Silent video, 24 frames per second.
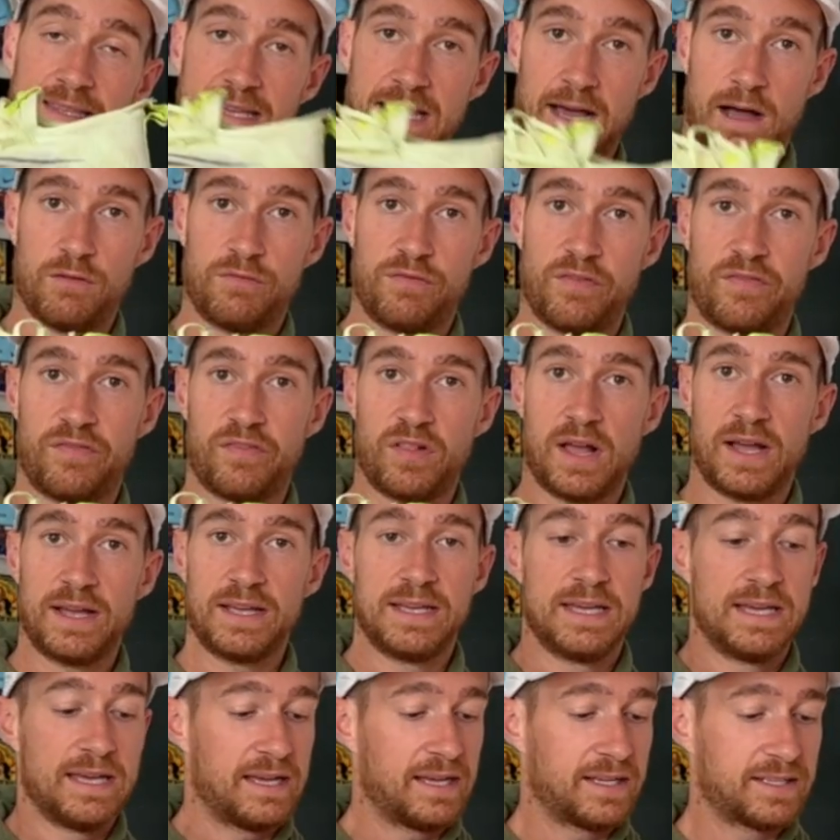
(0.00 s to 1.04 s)
Alpha
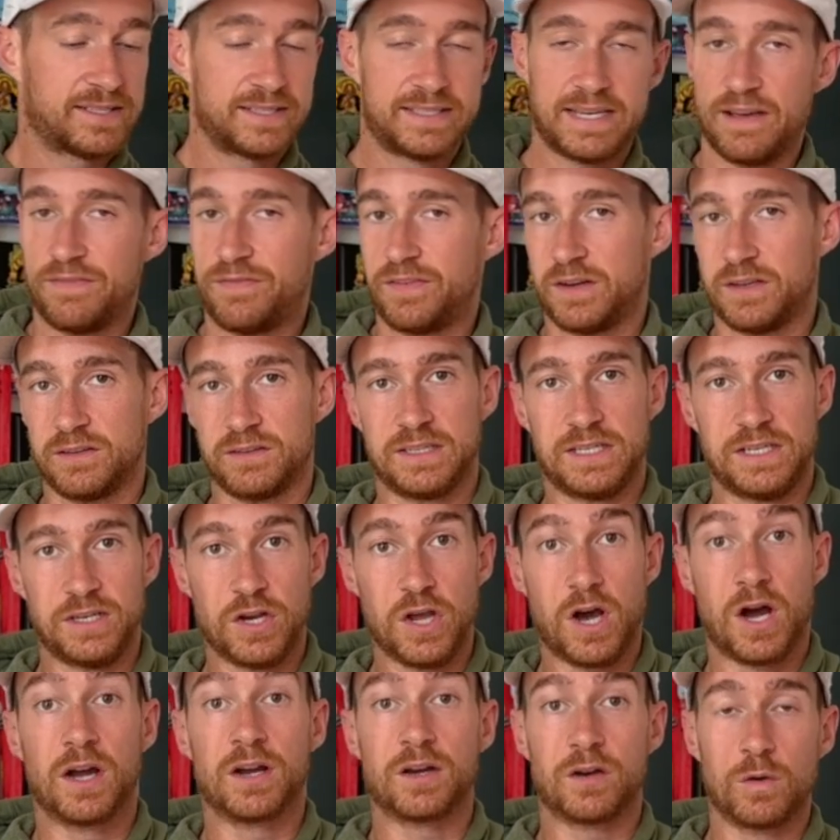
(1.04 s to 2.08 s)
Fly, it's definitely
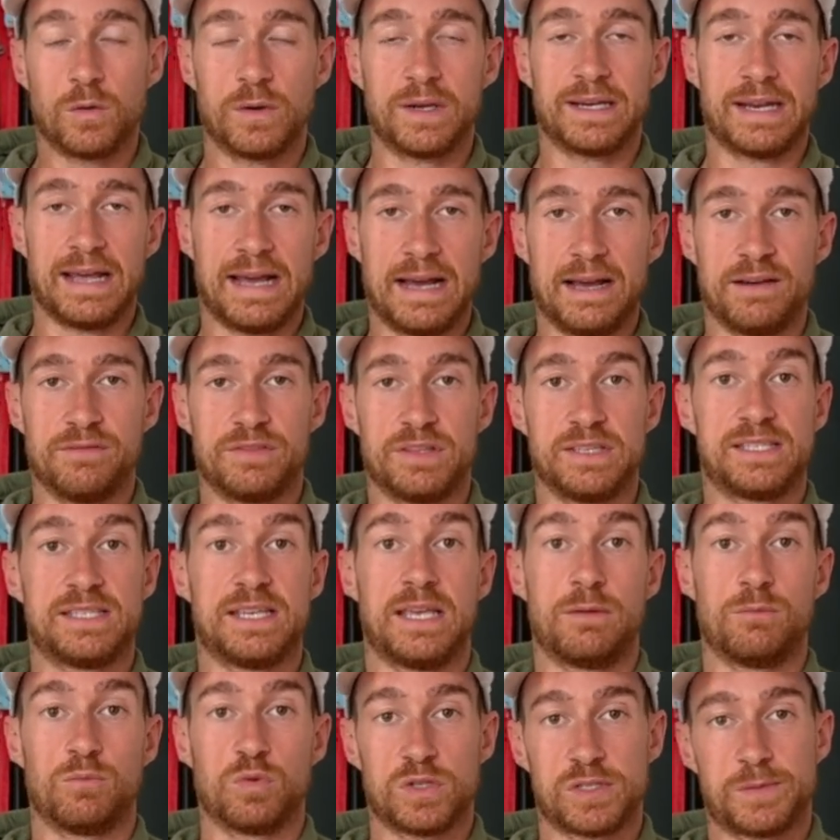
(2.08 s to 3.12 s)
not going to have the
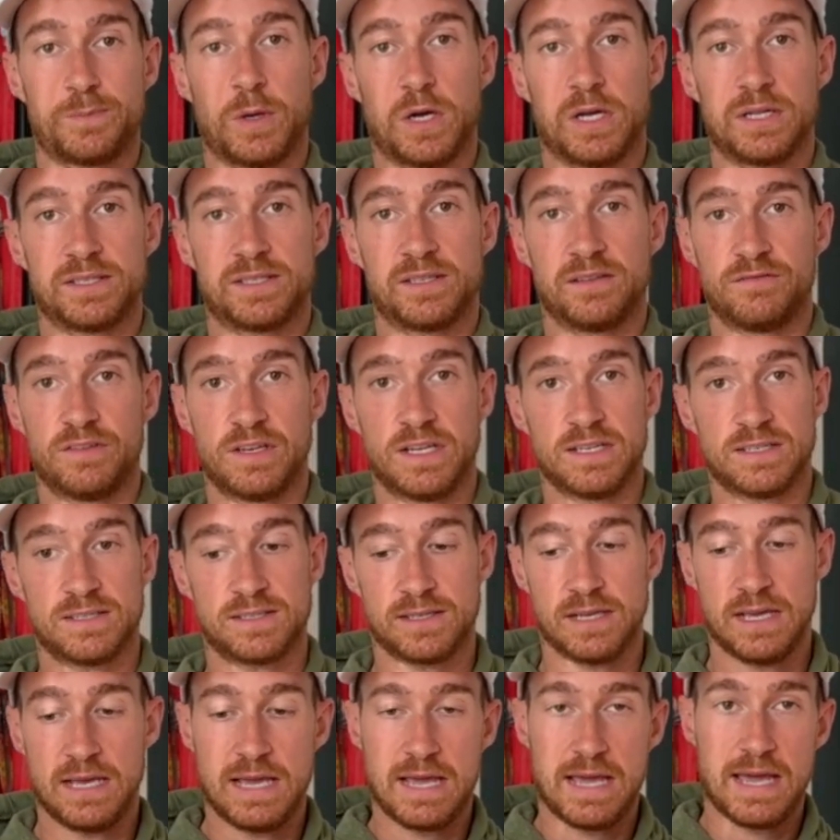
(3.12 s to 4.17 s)
same
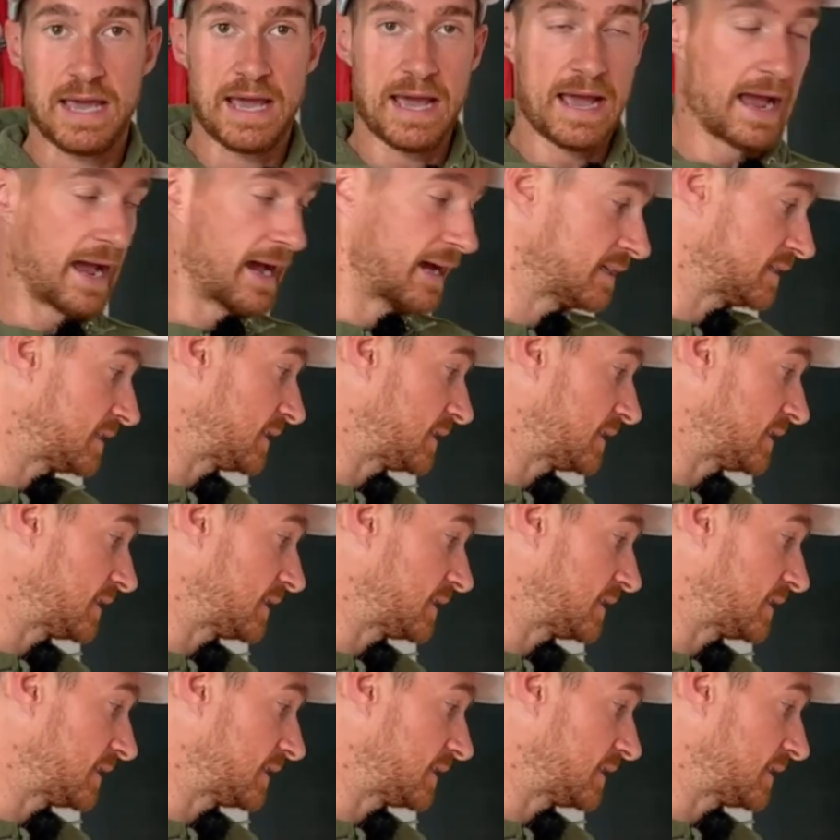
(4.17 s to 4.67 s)
responsiveness as